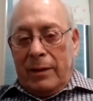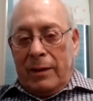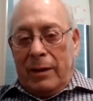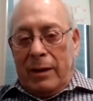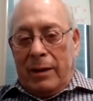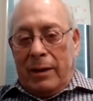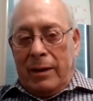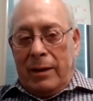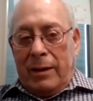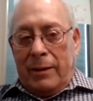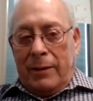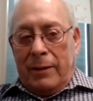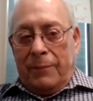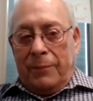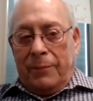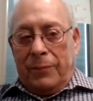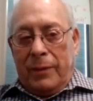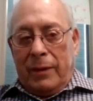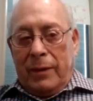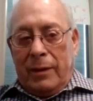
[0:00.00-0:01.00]

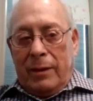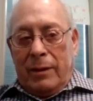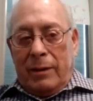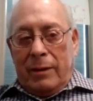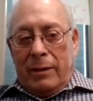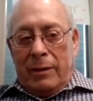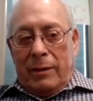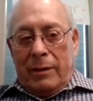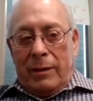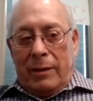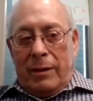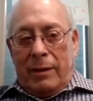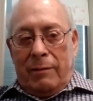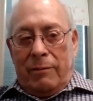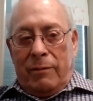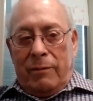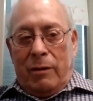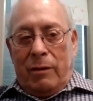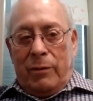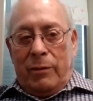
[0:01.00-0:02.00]

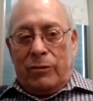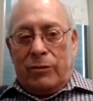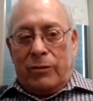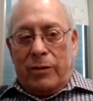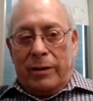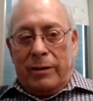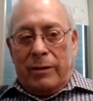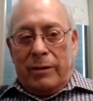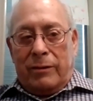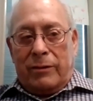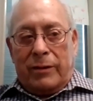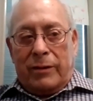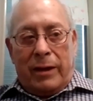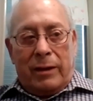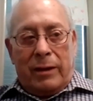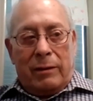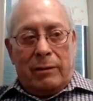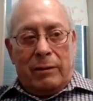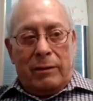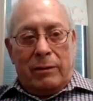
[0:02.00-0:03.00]
I've always tried to
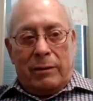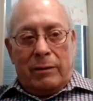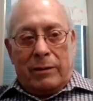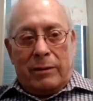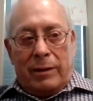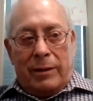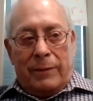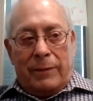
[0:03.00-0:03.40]
say, look,